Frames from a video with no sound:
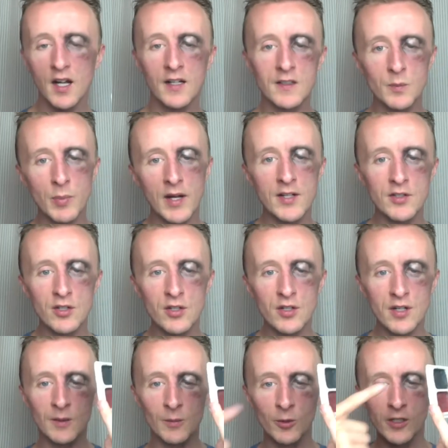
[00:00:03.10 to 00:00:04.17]
a
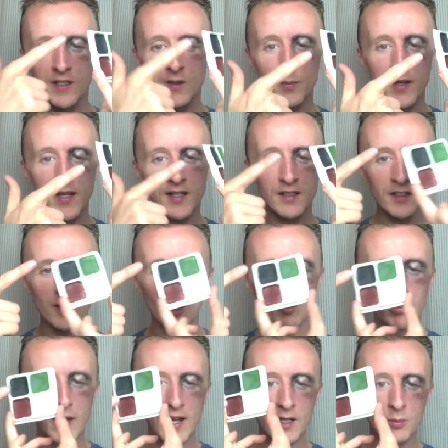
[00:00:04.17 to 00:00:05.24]
sponge, grease paint, you know,
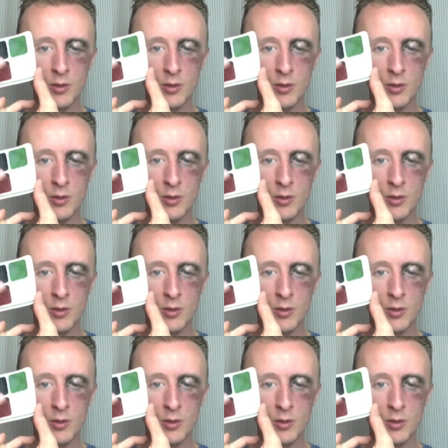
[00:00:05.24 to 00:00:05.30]
black,